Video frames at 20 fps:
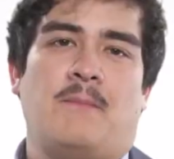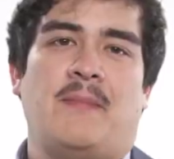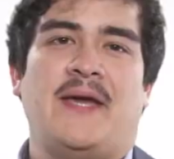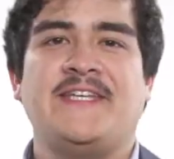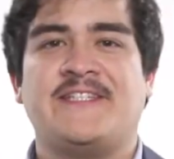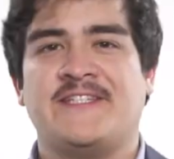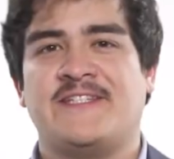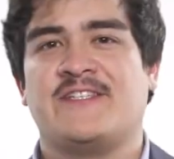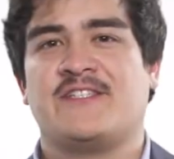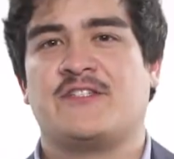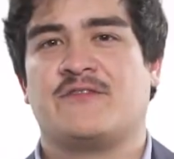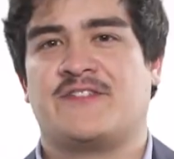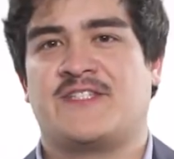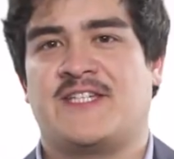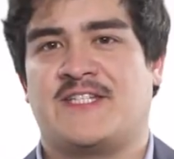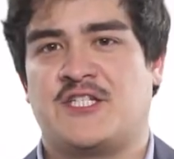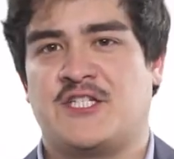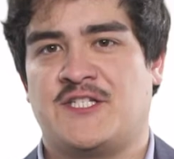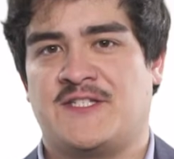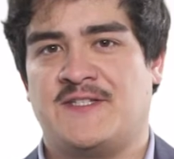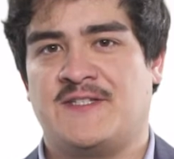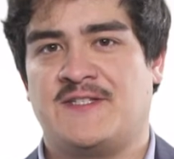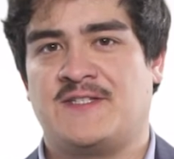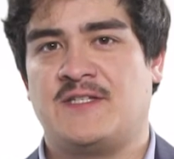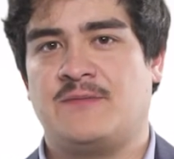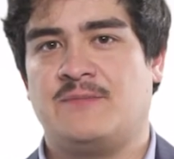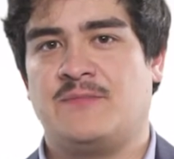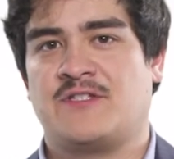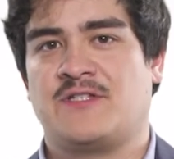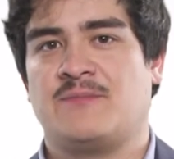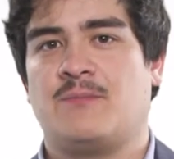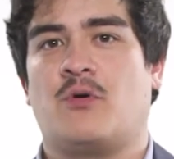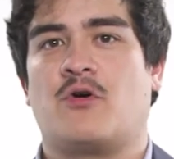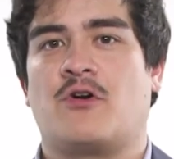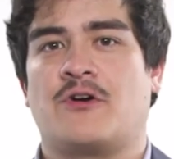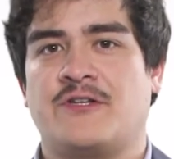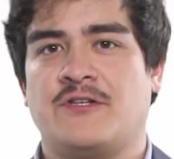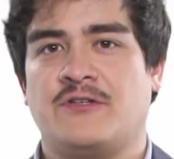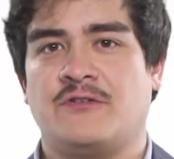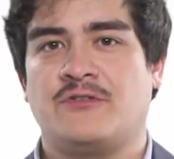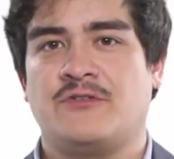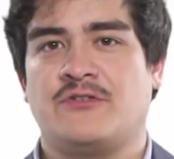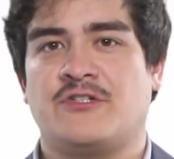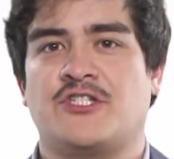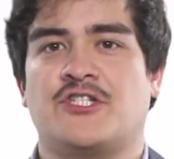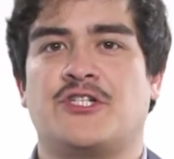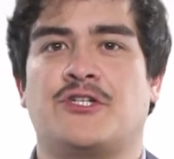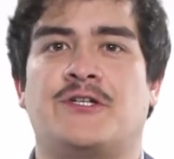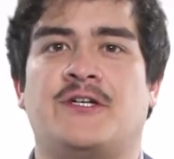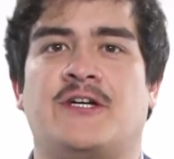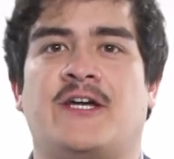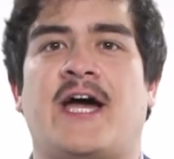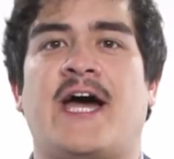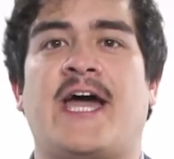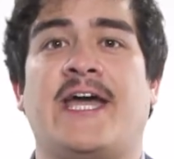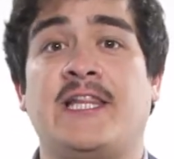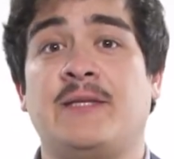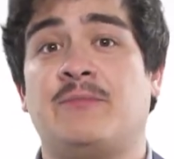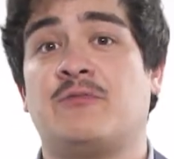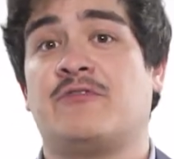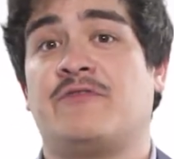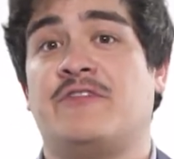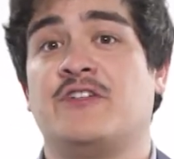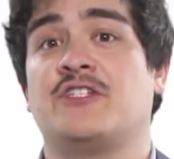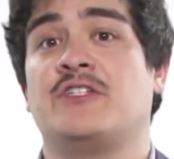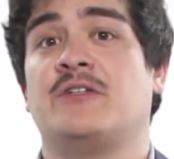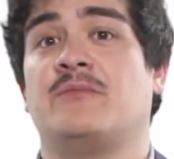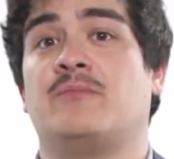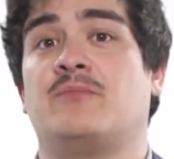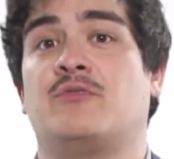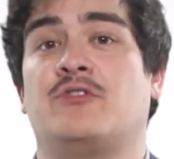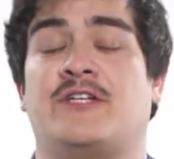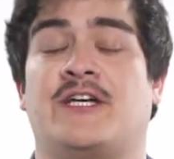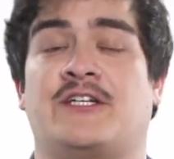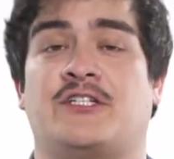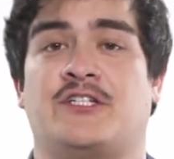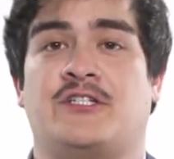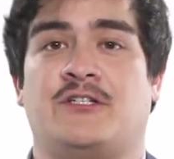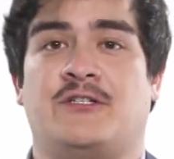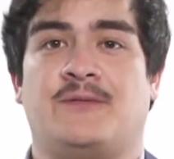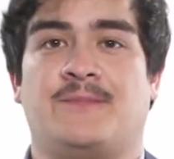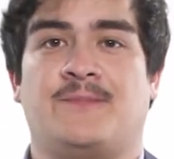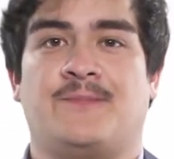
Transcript: Maintenance of such a system is important to ensure a highly proficient production.